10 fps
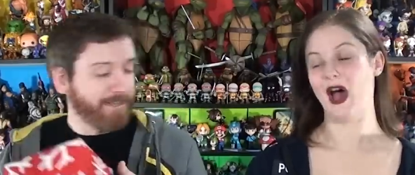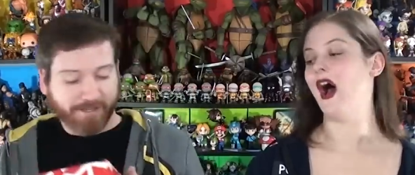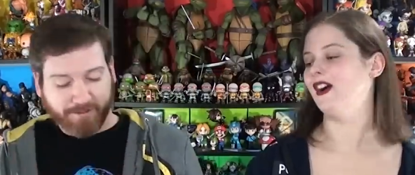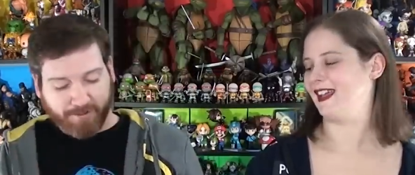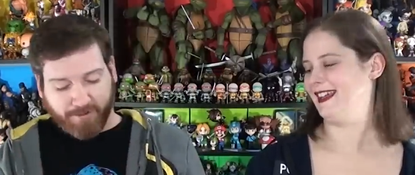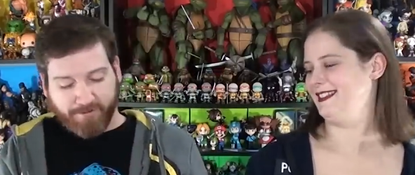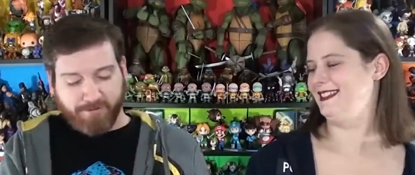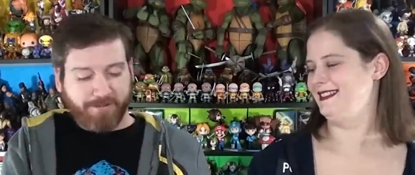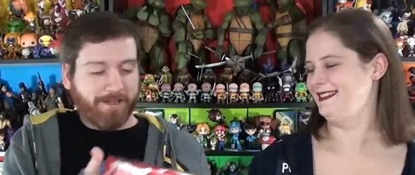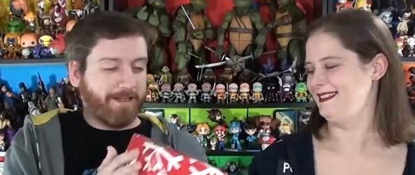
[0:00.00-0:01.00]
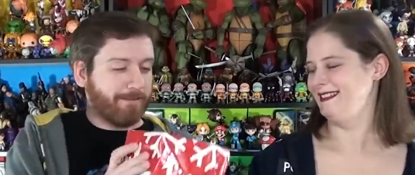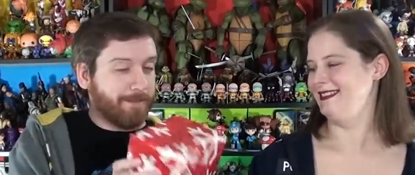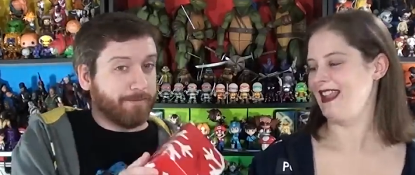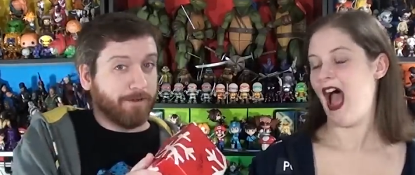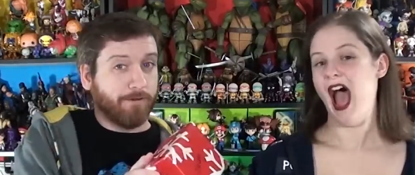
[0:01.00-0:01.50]
Speaker 1: Uh, okay. So I'm
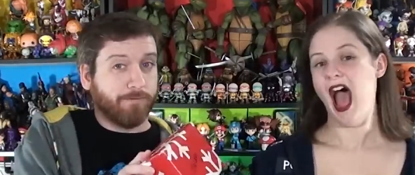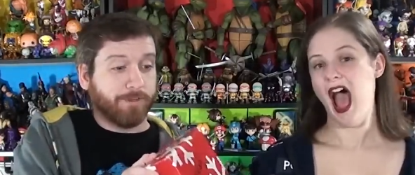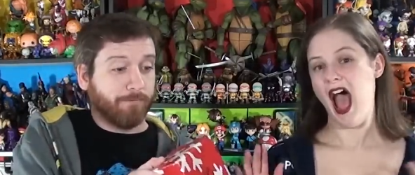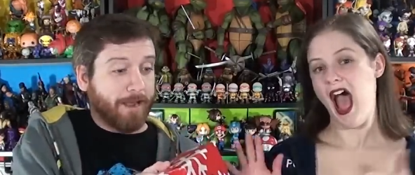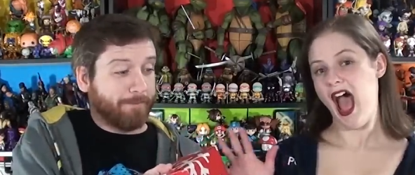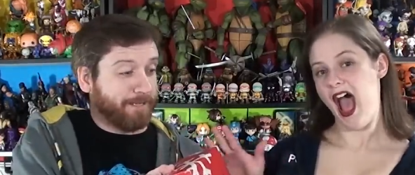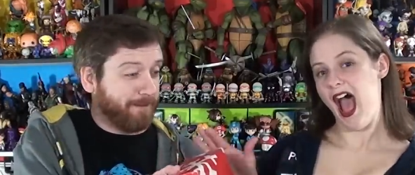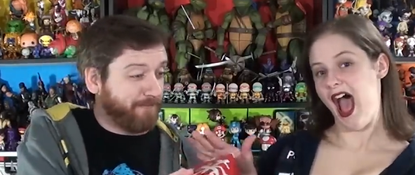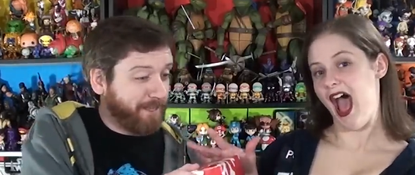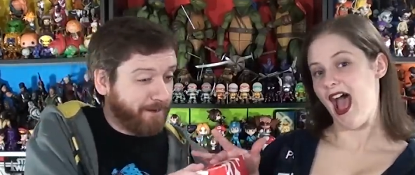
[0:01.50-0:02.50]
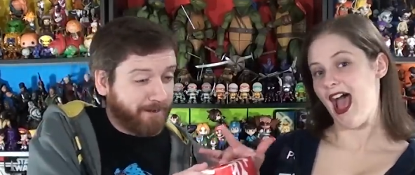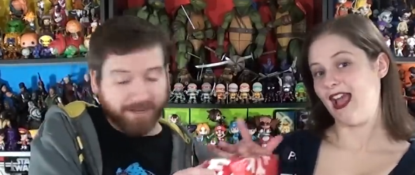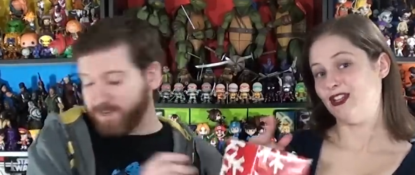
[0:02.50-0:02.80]
keeping going with the wrapped gifts here.